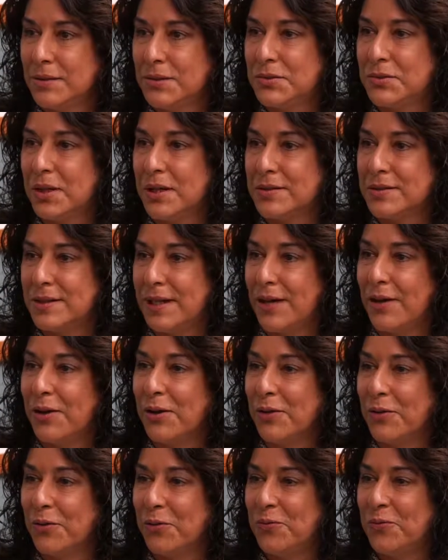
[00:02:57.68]
stressed
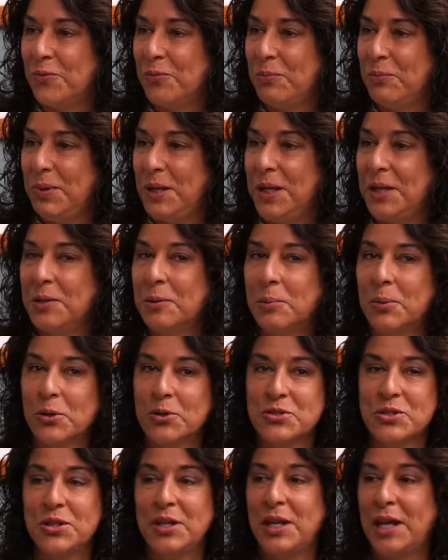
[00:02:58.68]
out of being the
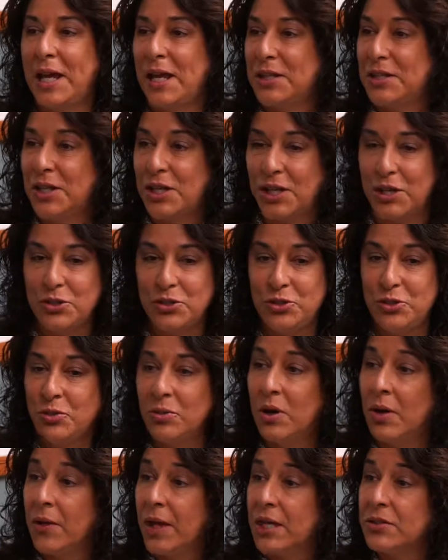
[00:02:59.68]
person that had to do
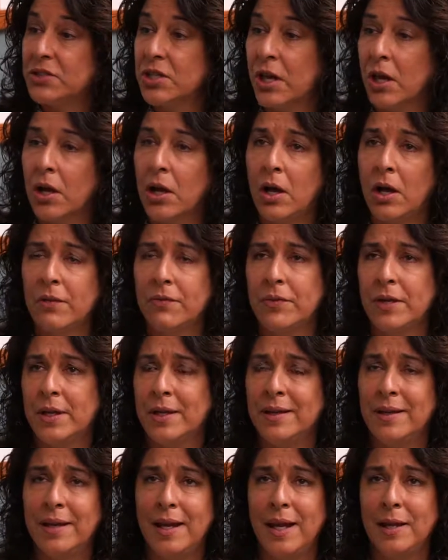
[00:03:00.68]
all that check off
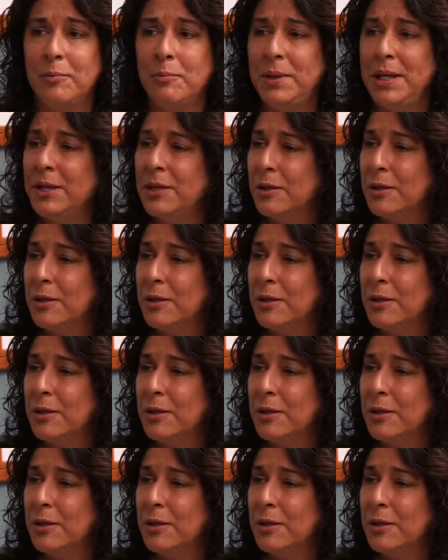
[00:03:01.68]
and